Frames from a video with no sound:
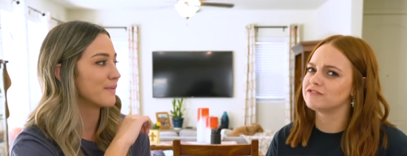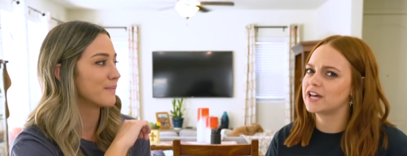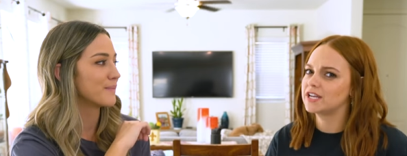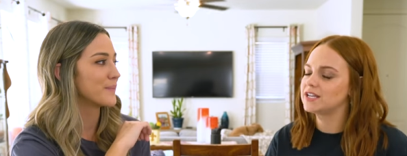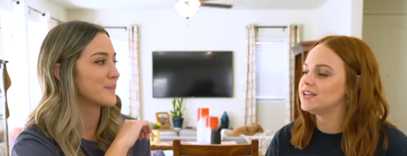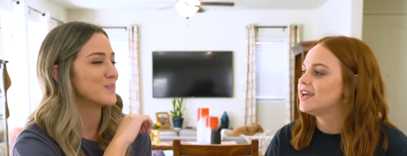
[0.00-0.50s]

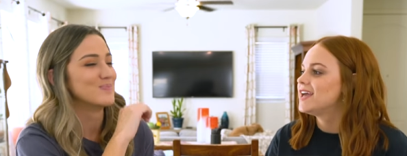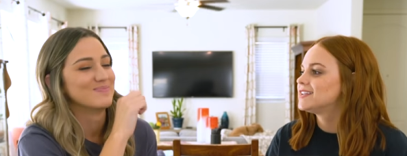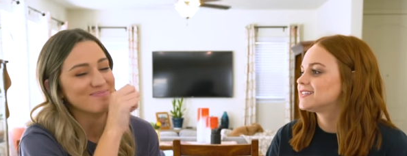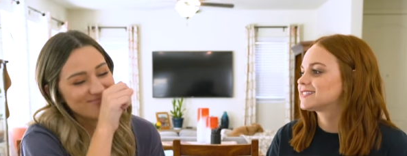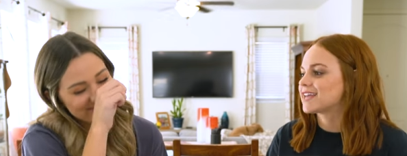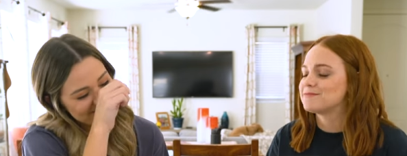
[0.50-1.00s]
Speaker 1: funny
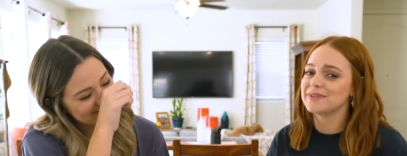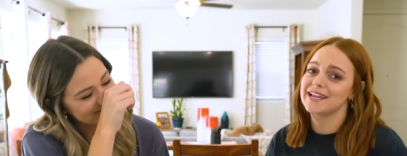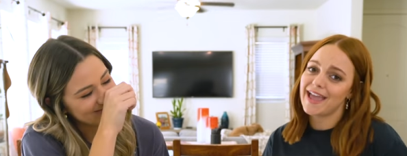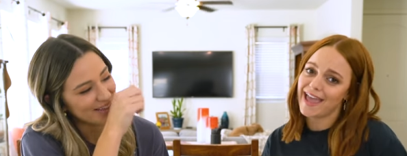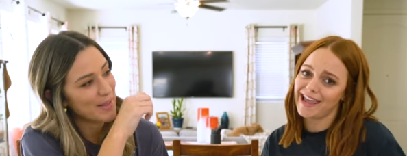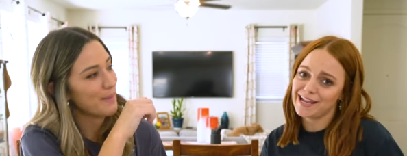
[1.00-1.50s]
to send
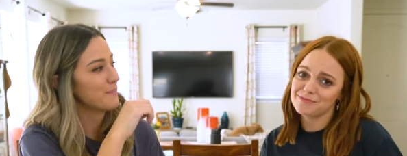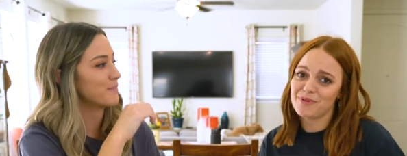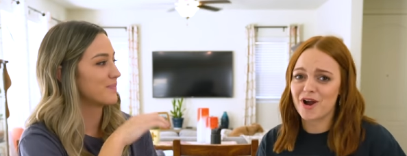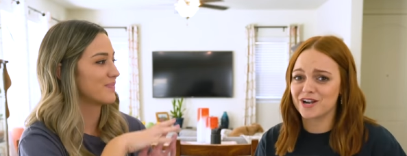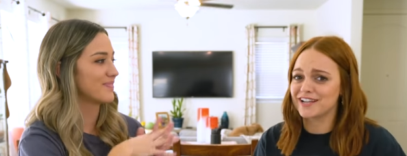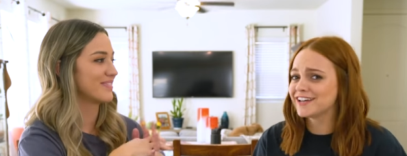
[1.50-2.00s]
me, hey,
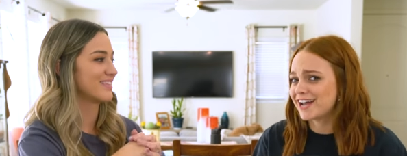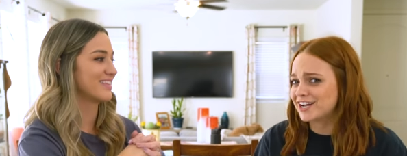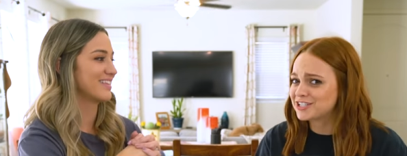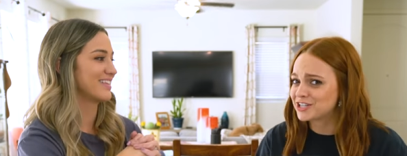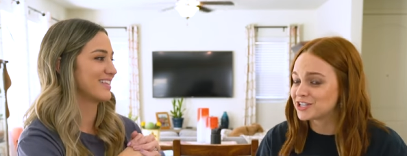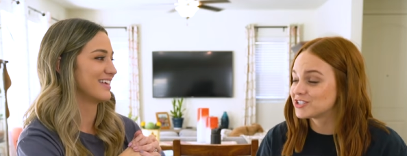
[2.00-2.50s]
party at
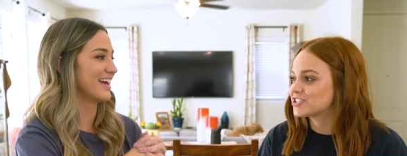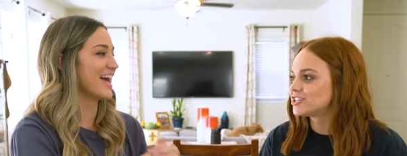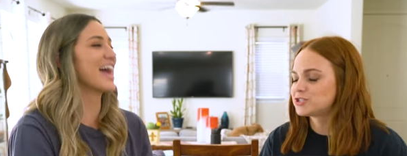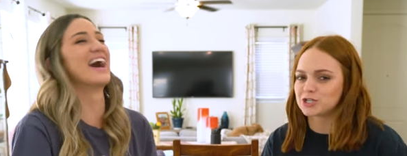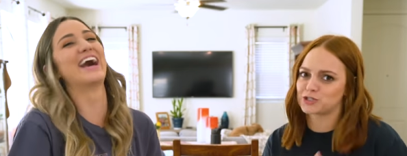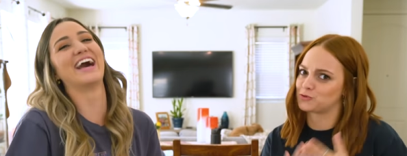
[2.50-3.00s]
Usher's,
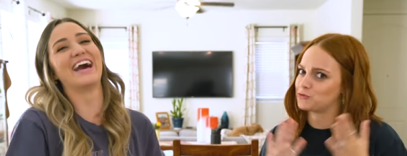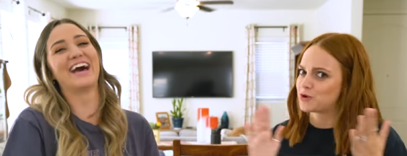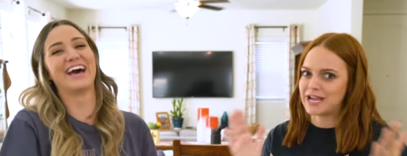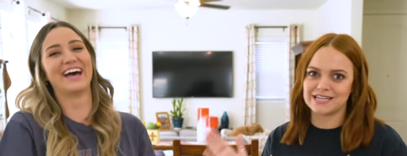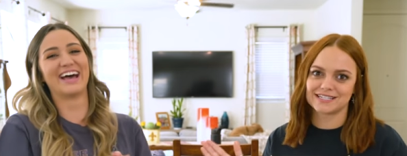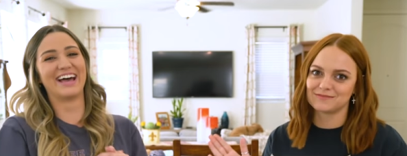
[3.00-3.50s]
just
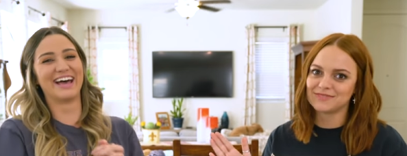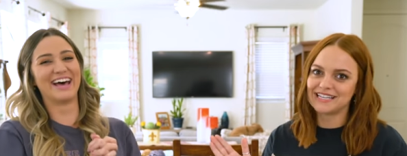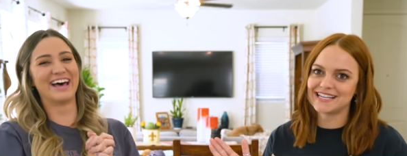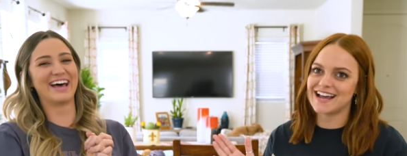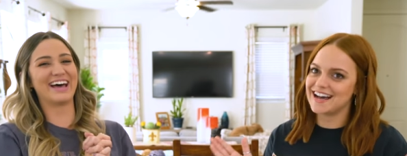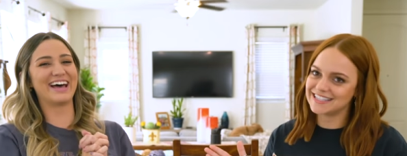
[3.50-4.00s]

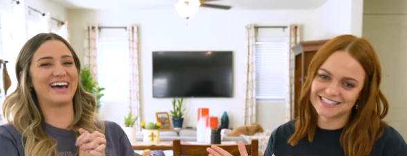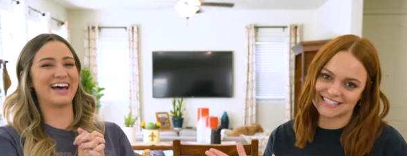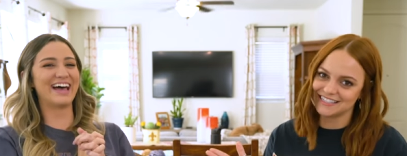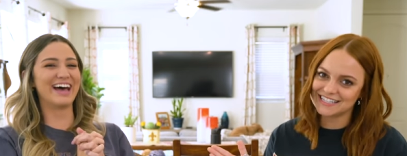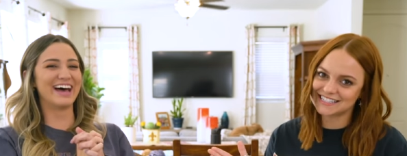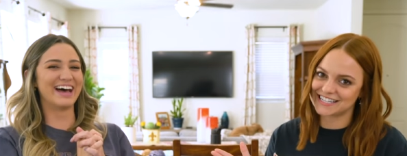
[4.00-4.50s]
randomly and
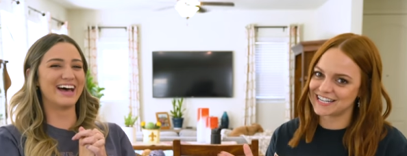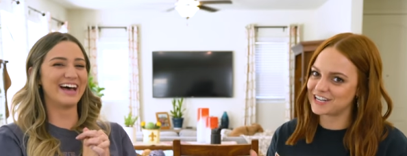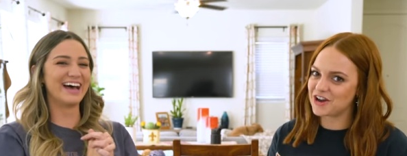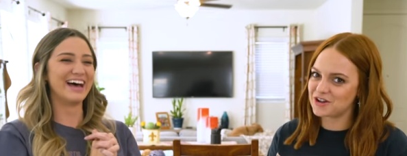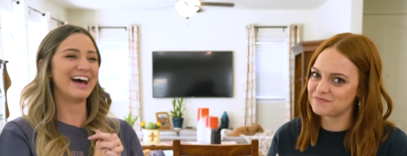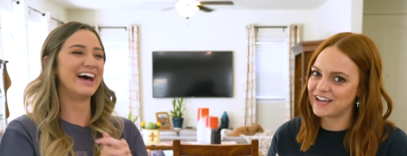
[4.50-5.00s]

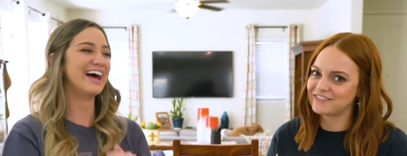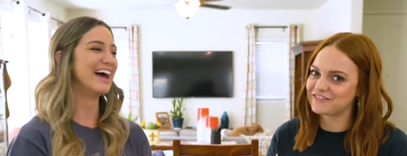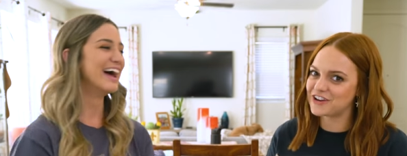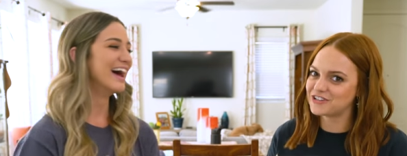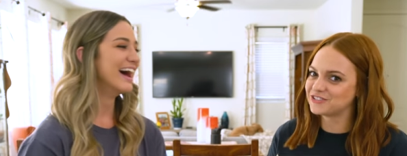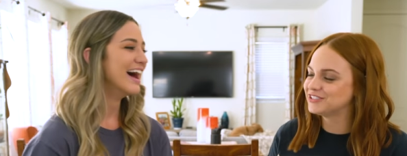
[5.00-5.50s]
unsolicited on my
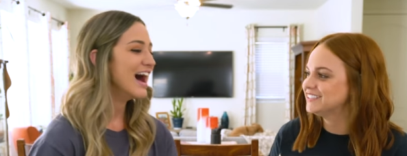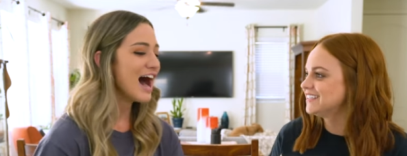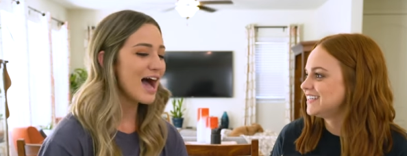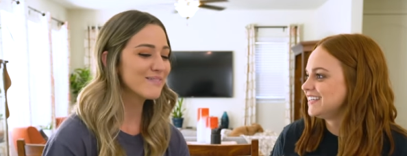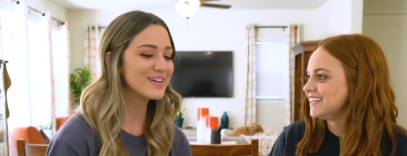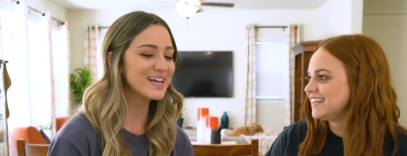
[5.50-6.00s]
phone. I mean,
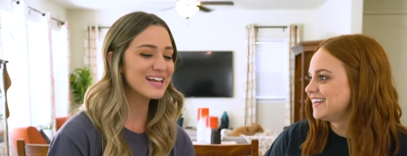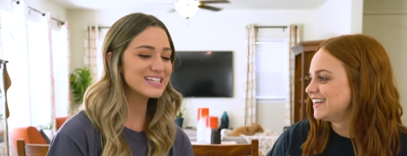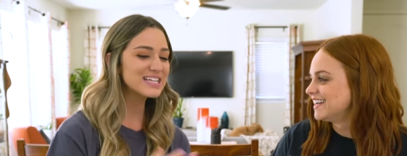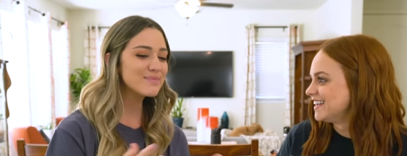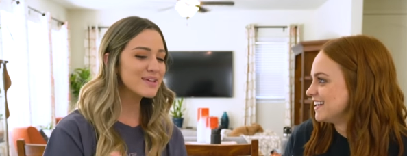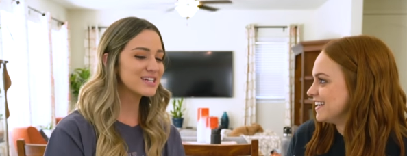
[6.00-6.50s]
Speaker 2: I
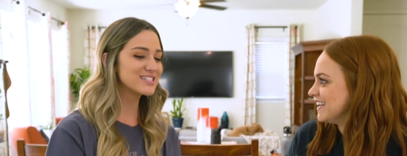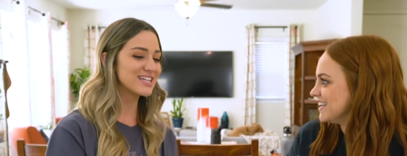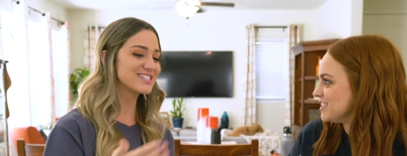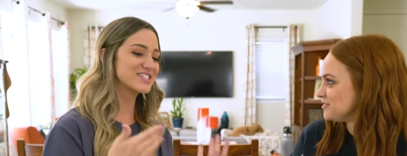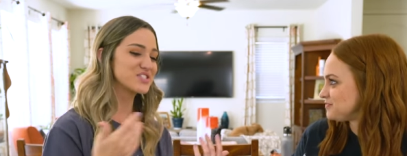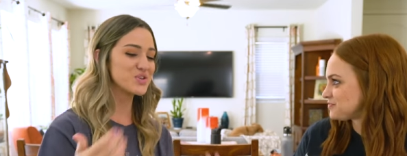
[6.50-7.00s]
guess that makes
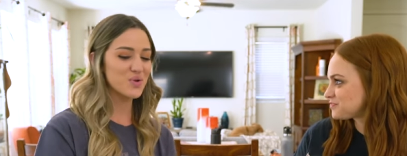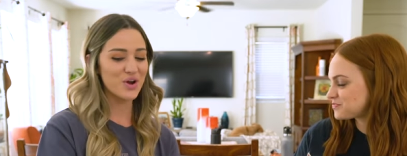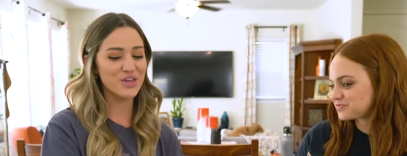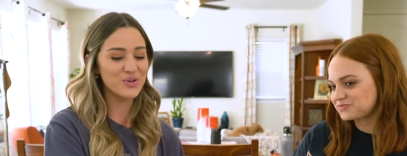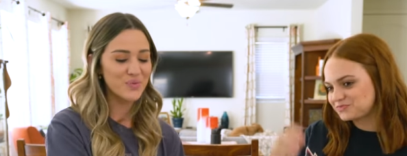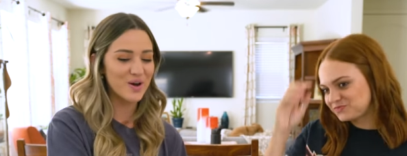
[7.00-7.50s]
sense because you
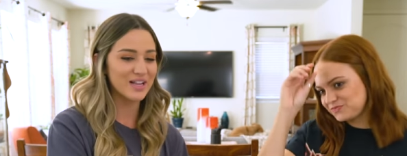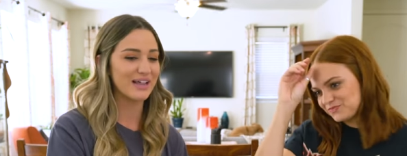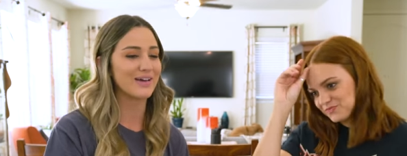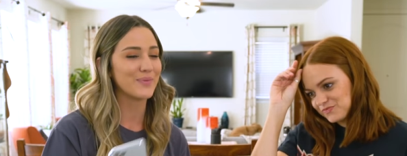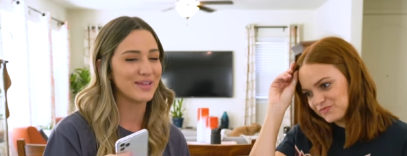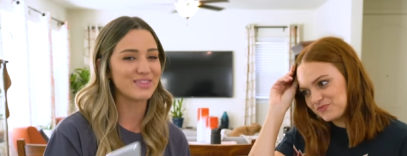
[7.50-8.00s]
are the one
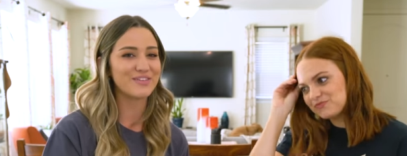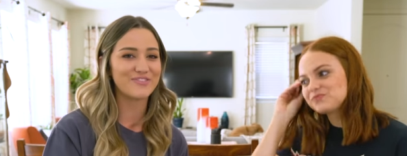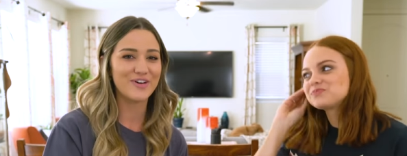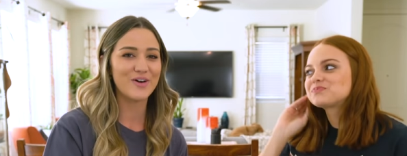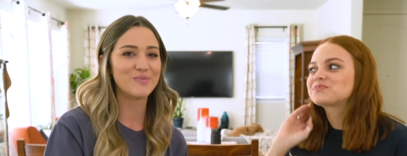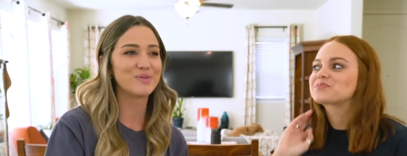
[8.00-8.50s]
like with the
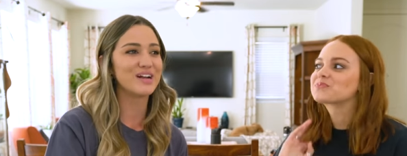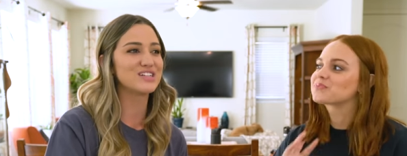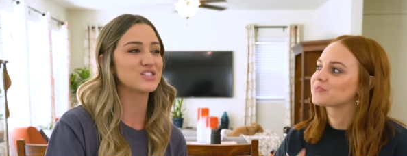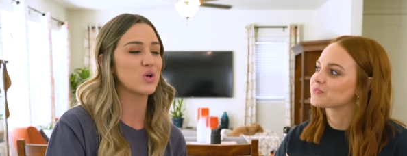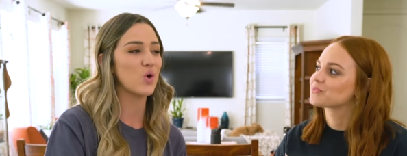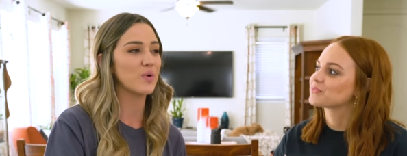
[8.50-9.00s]
phone, but I
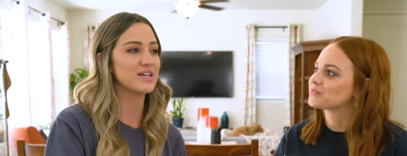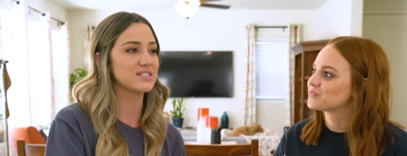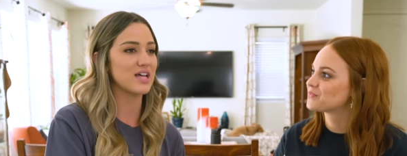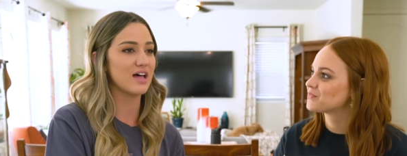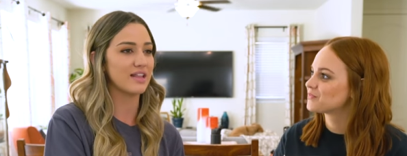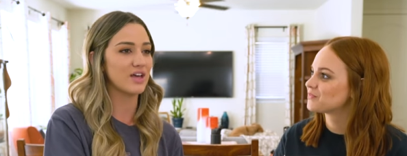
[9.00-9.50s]
just
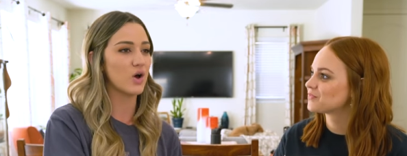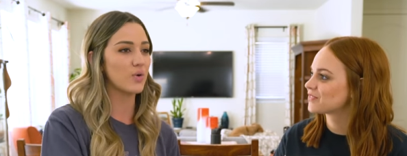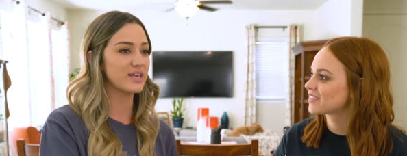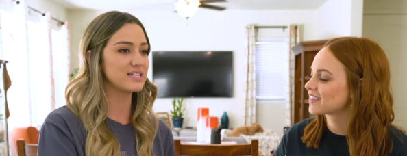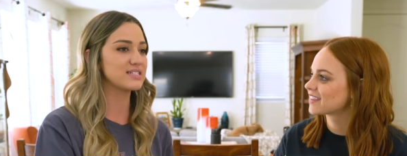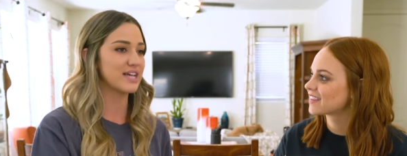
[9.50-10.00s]
always thought like,
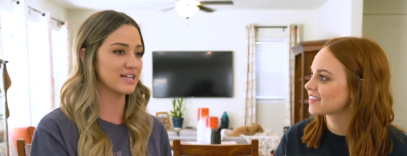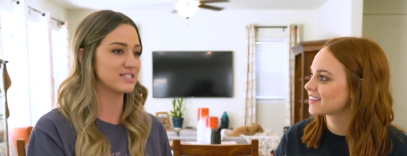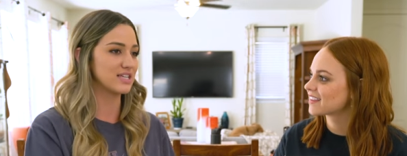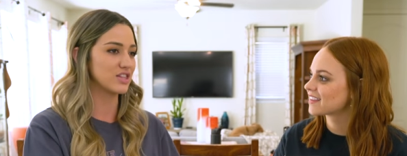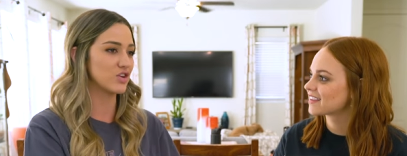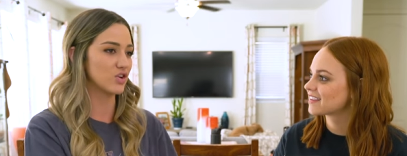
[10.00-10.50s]
oh, he's
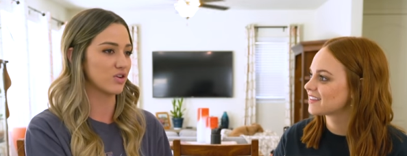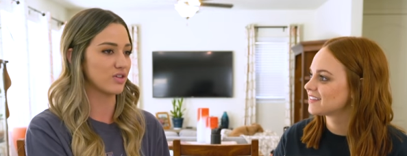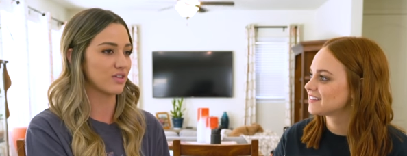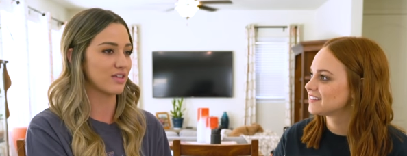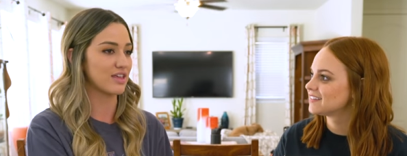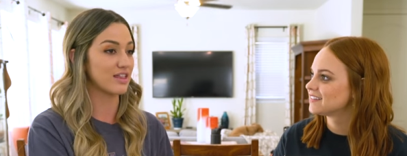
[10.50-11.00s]
texting the
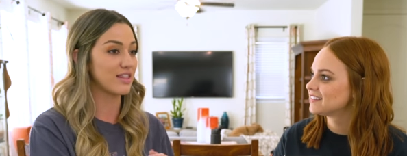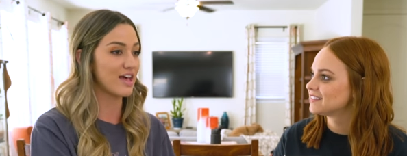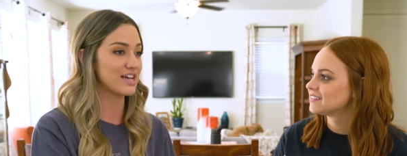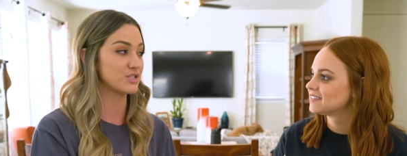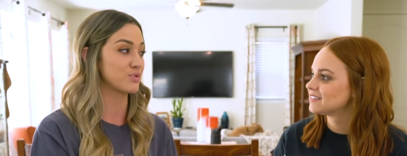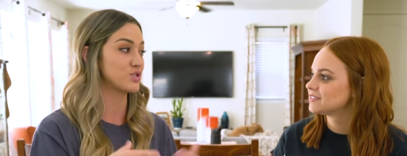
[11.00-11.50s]
girl he
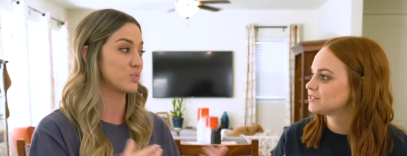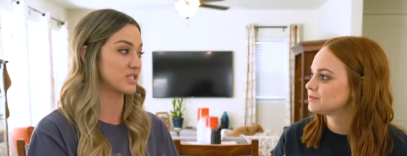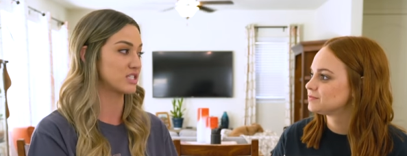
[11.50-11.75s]
likes, which